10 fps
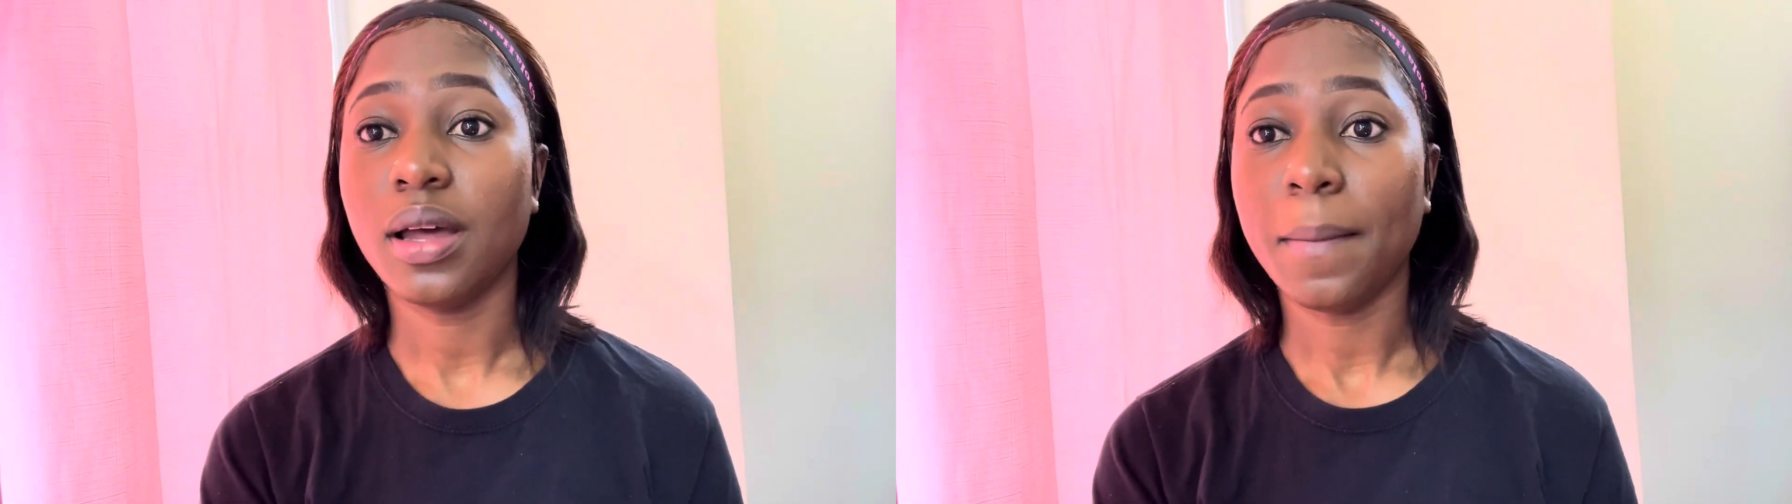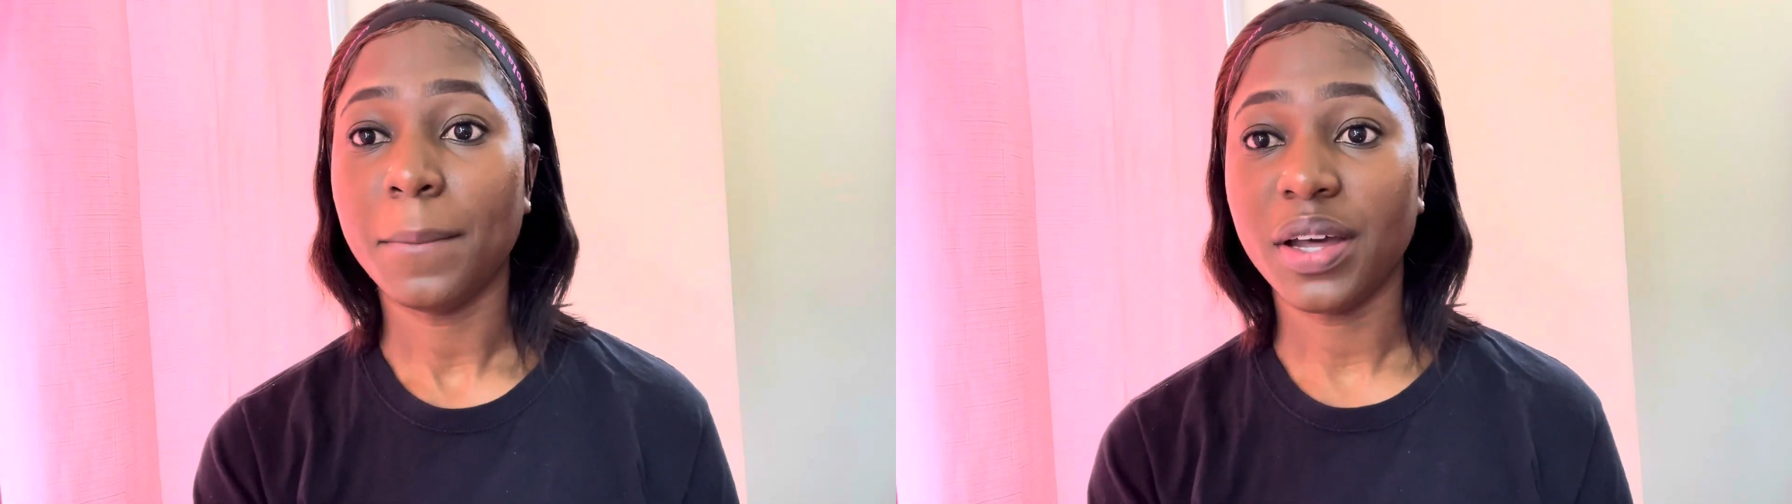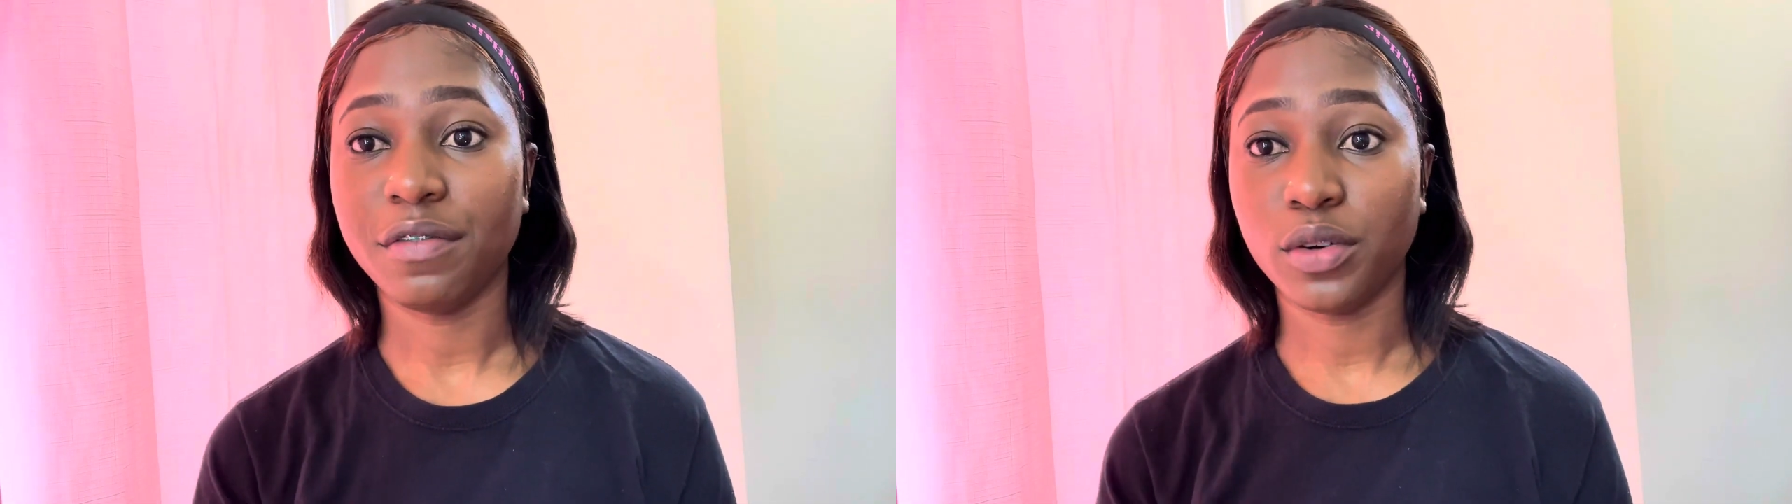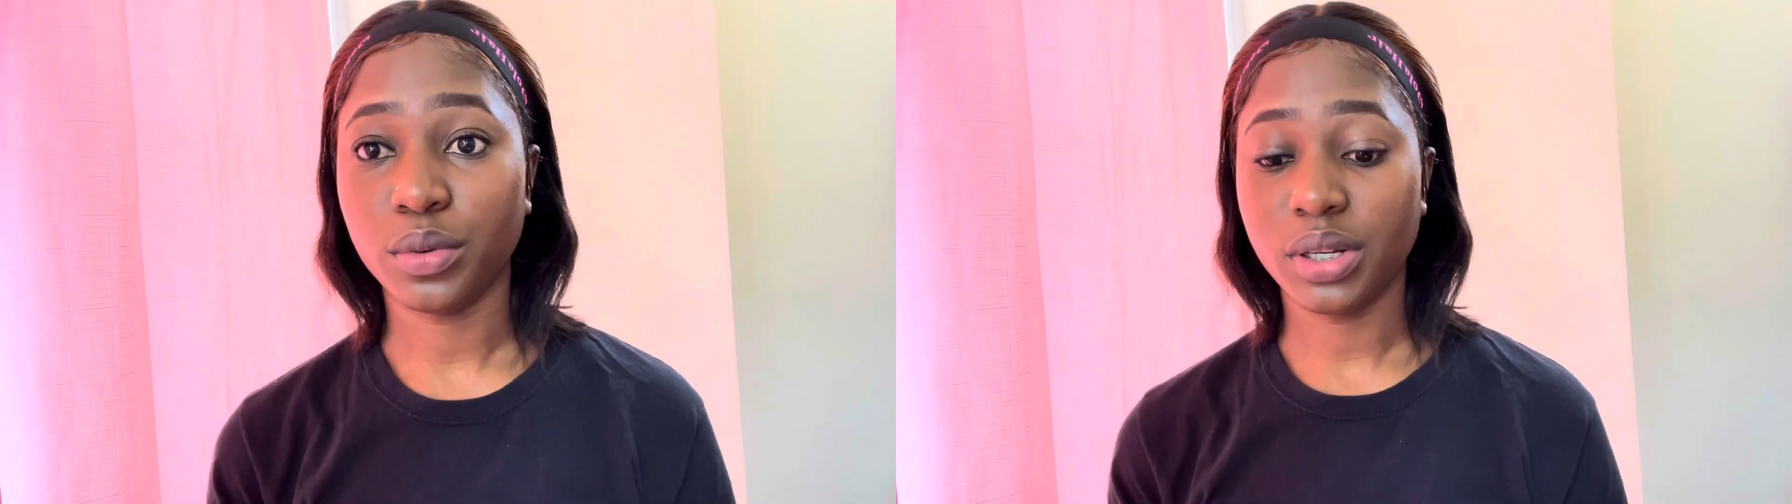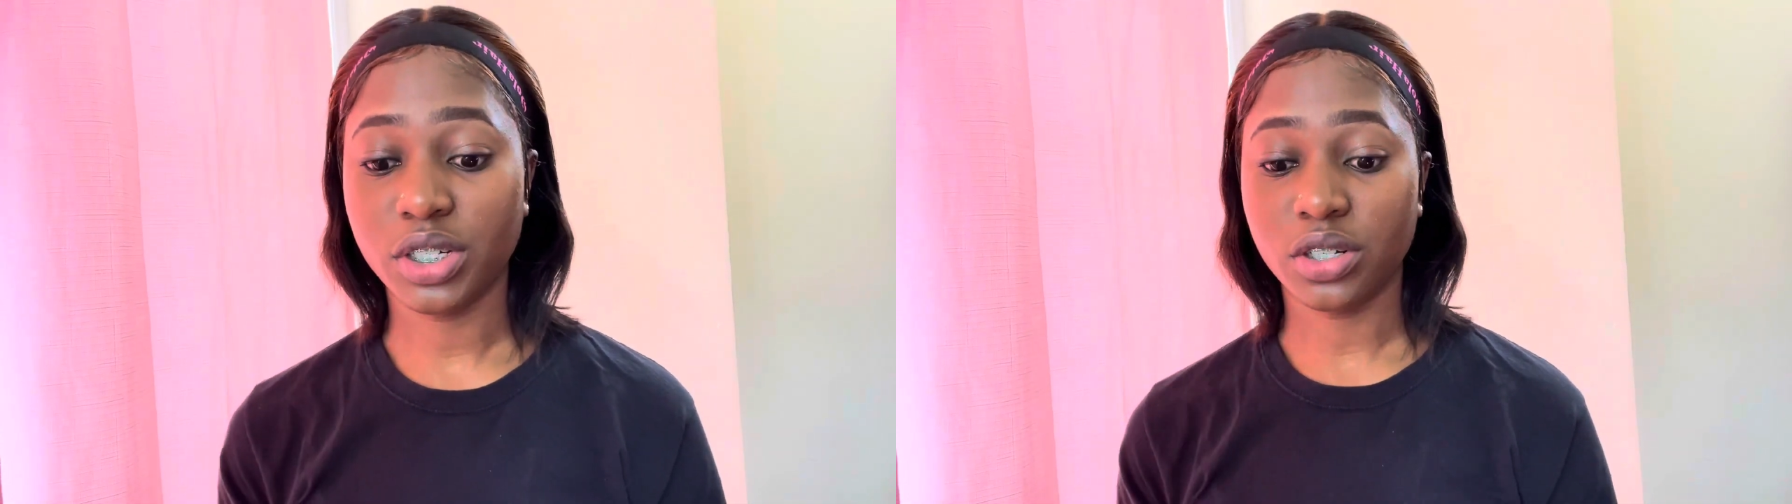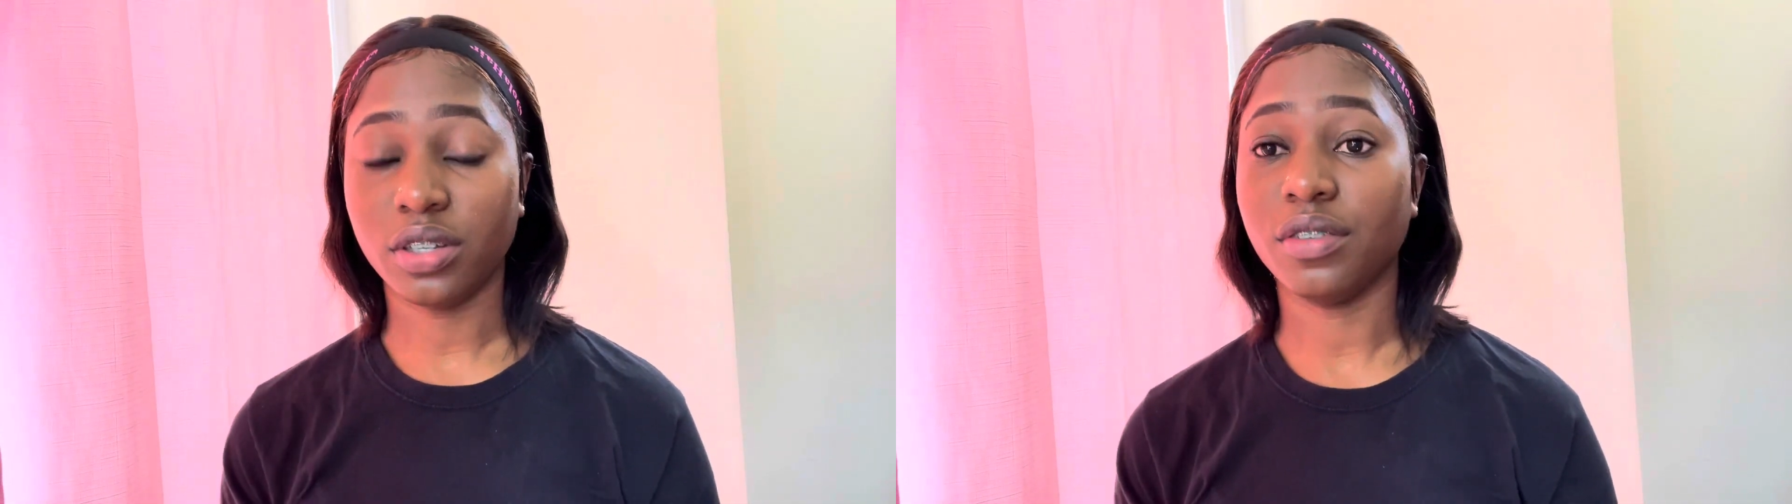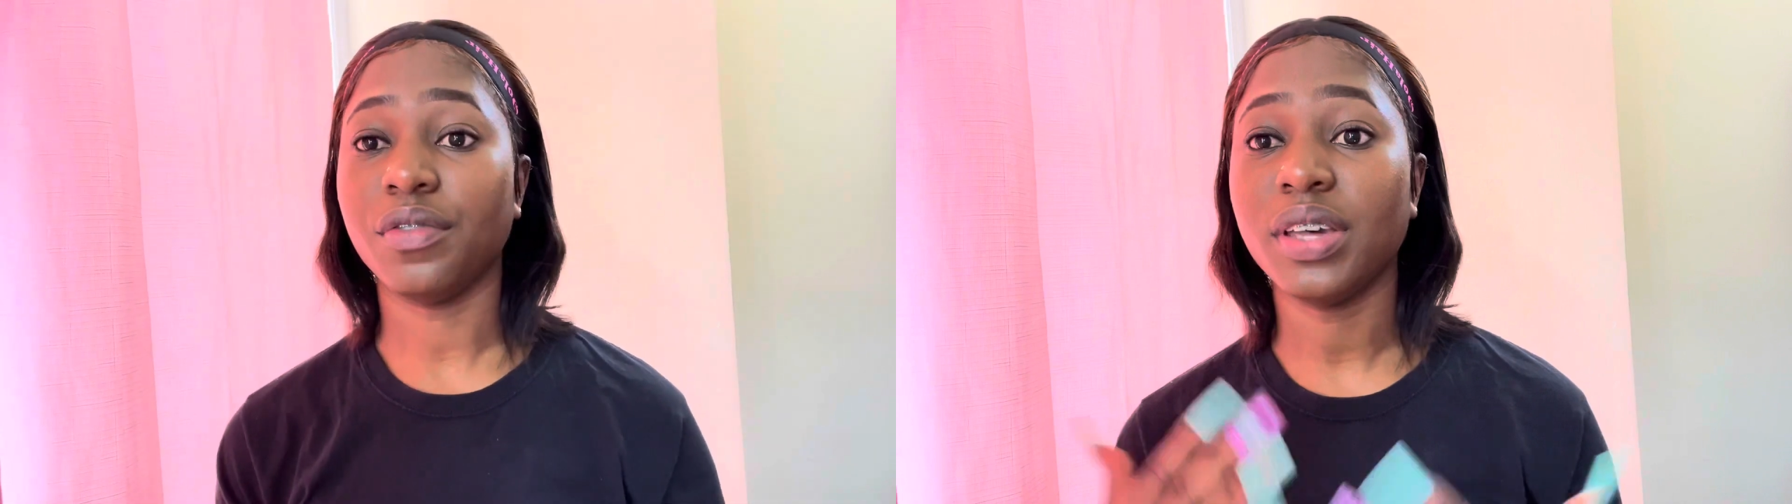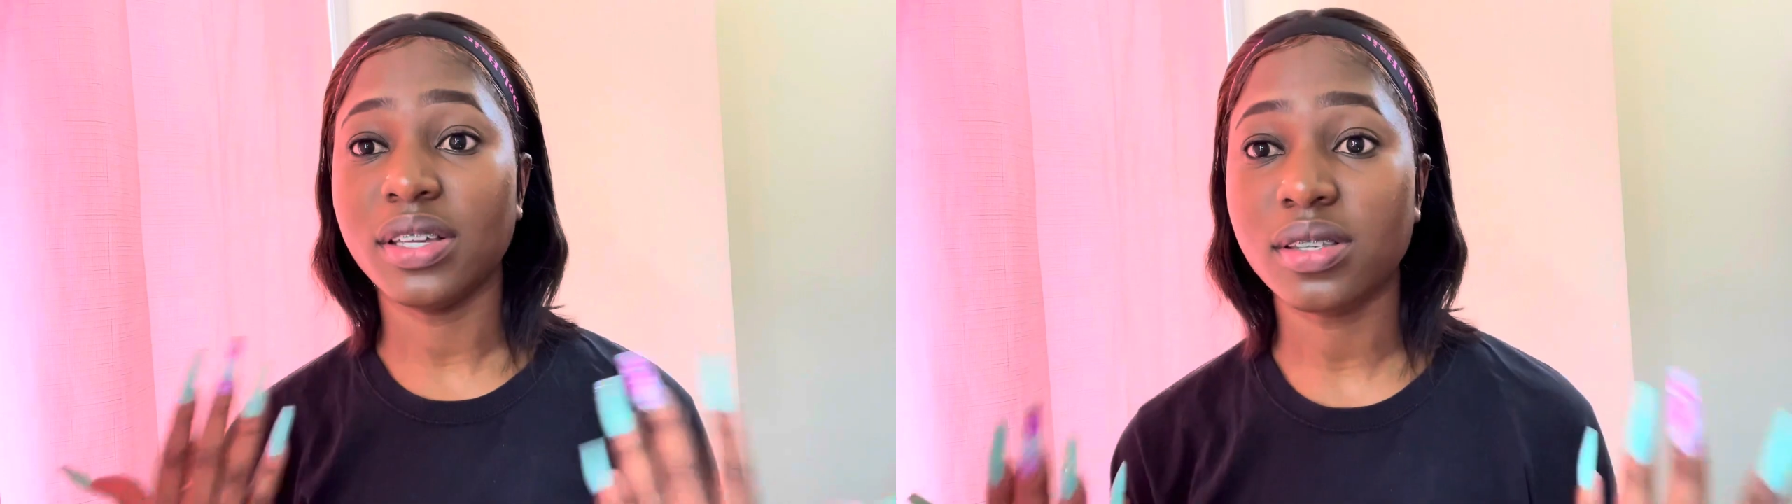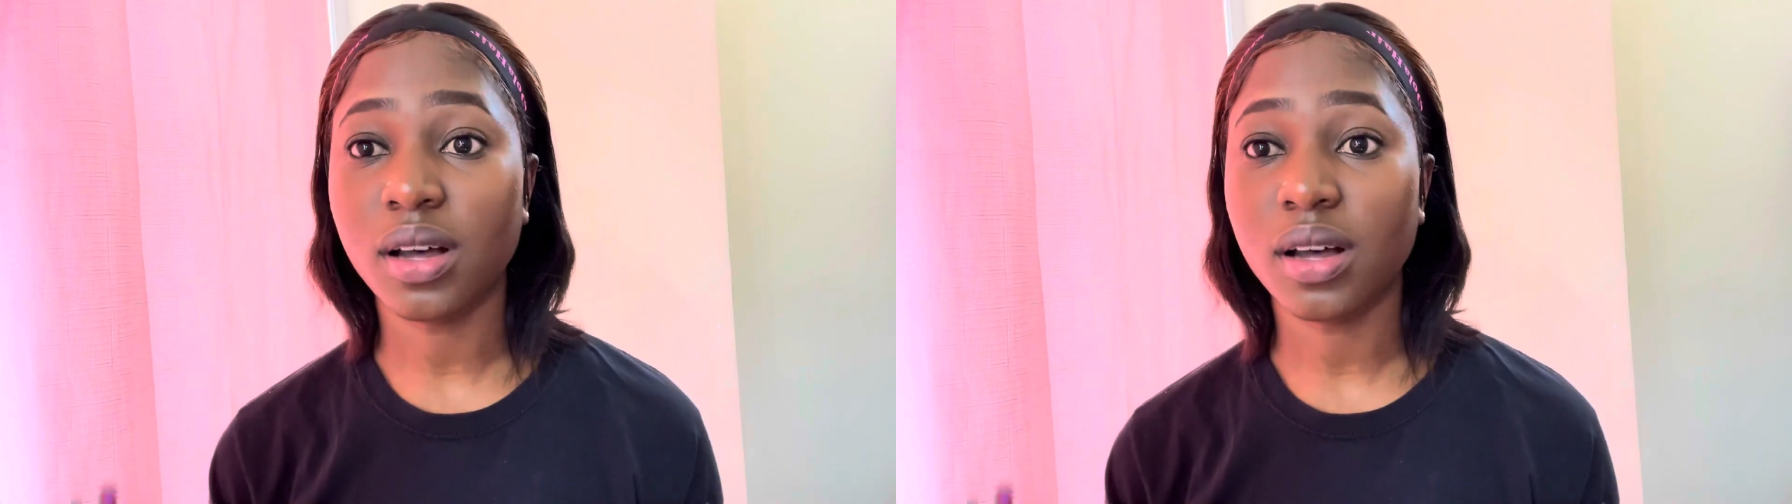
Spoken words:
my foundation, the face